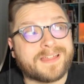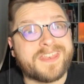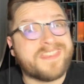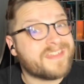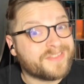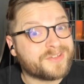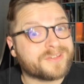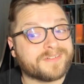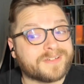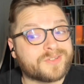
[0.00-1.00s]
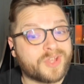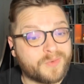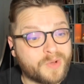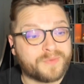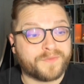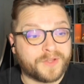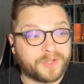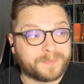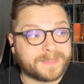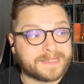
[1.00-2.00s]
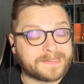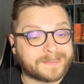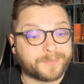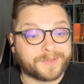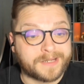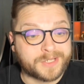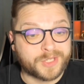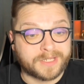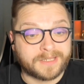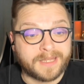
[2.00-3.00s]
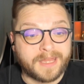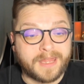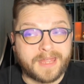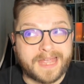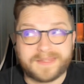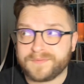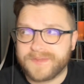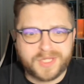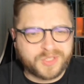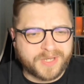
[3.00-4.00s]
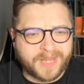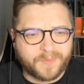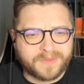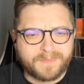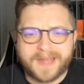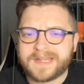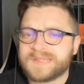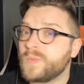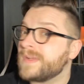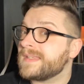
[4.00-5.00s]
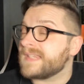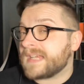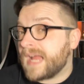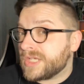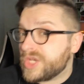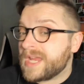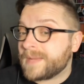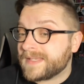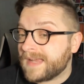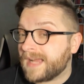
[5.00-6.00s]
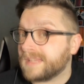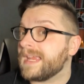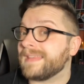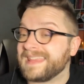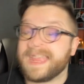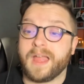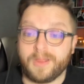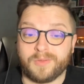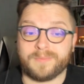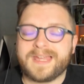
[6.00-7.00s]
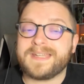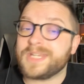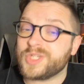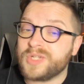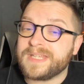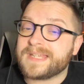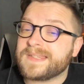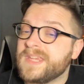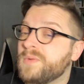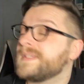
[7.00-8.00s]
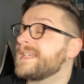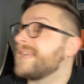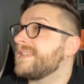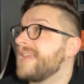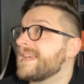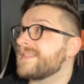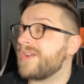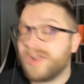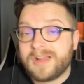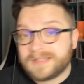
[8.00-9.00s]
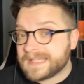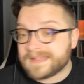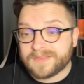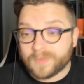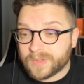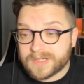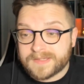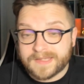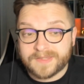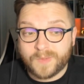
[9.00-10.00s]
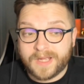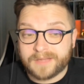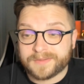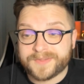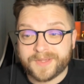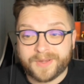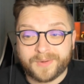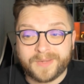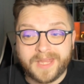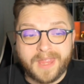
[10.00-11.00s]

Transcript: another Toho film is in production as of yesterday with Minus One's Takashi Yamazaki at the helm. Additionally, a sequel to Godzilla X Kong is in the works as well, so